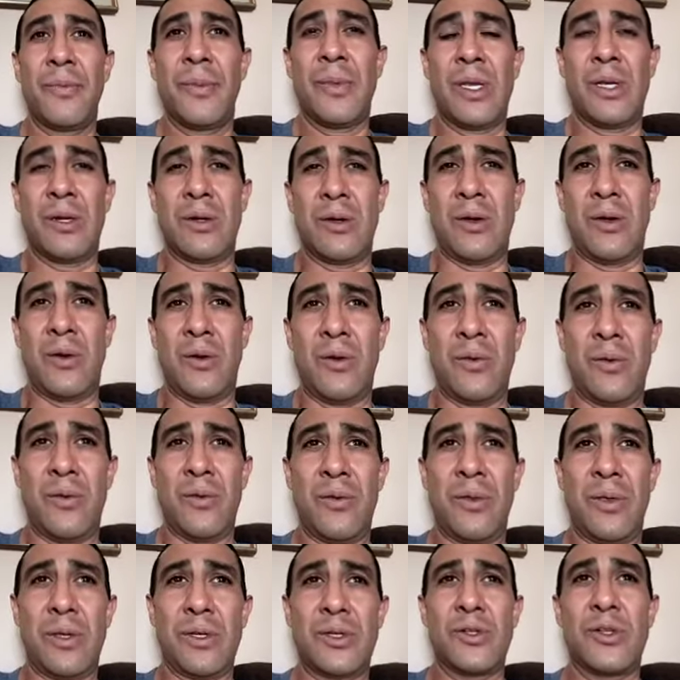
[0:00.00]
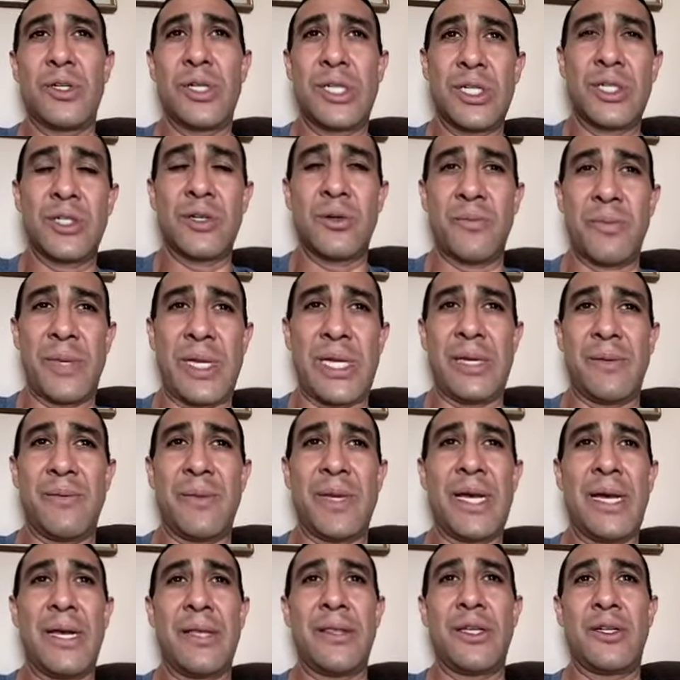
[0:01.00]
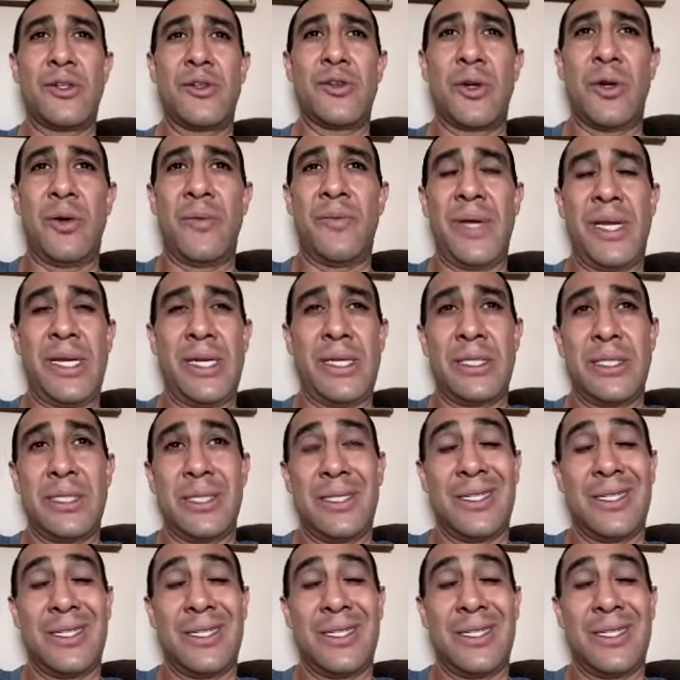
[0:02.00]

the traditional meaning behind the drum. And